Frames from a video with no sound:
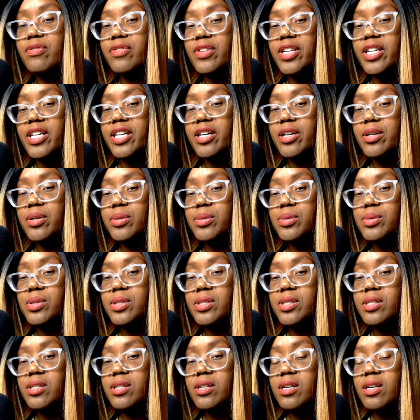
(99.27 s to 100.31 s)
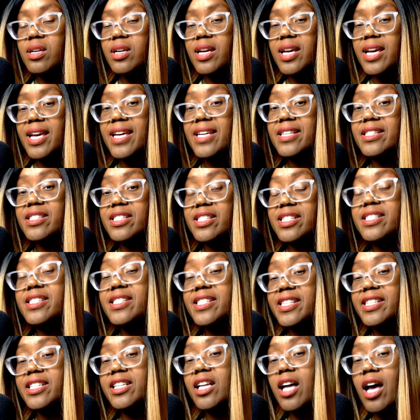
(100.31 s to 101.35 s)
videos is to
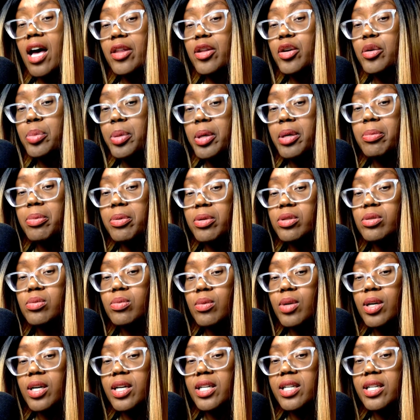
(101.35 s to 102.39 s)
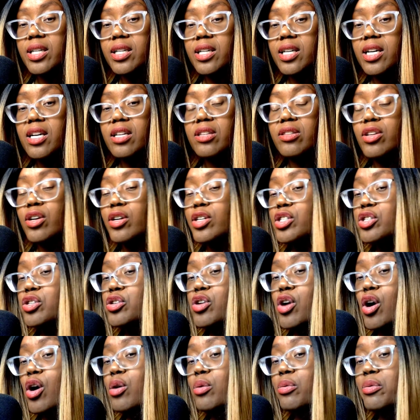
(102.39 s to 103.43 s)
steal other people's work. There's
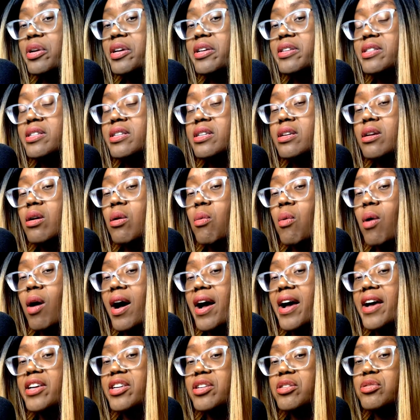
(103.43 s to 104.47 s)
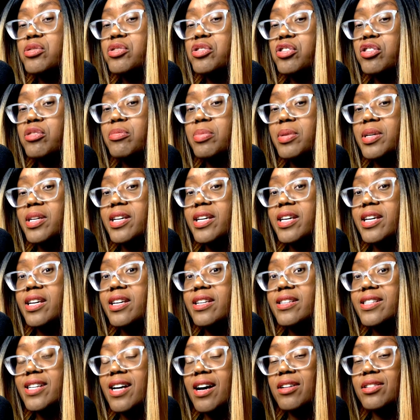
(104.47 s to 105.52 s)
no reason why you should
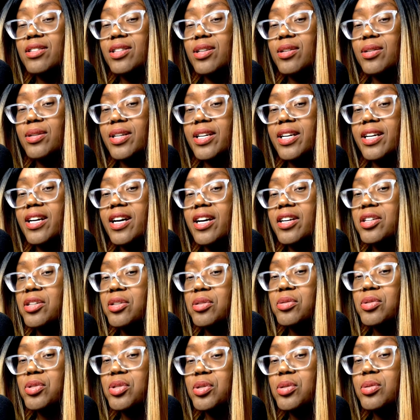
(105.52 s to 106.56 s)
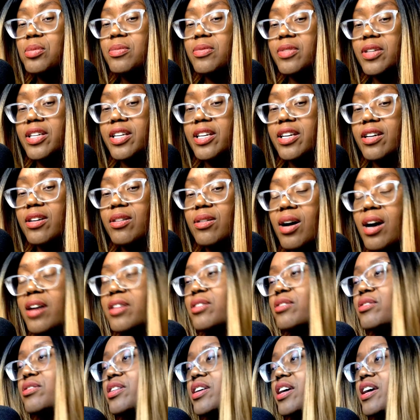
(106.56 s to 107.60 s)
be downloading a YouTube video
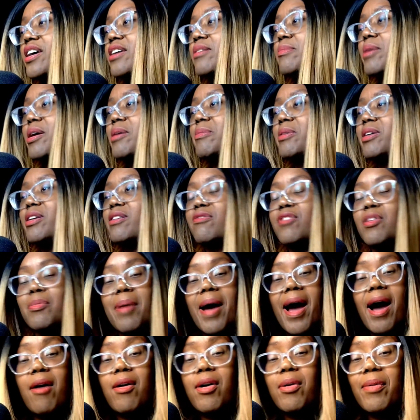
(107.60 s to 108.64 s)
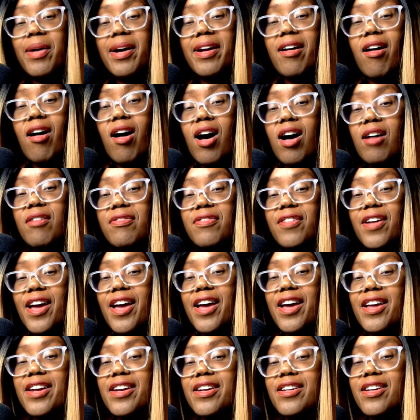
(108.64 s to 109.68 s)
other than maybe if the power went off
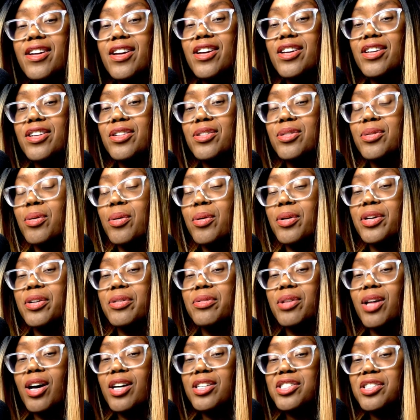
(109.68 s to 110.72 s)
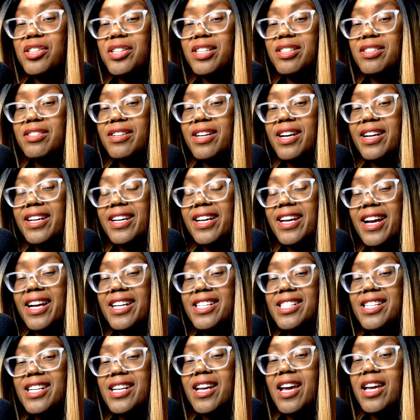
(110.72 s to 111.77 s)
and you lost your internet
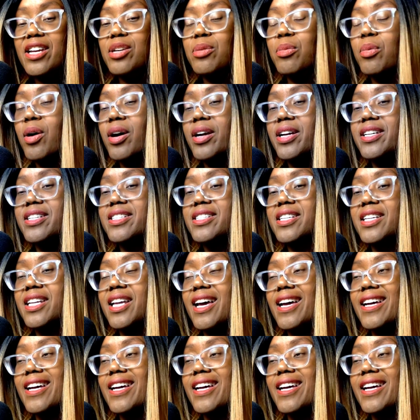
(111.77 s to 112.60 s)
connection and you wanted to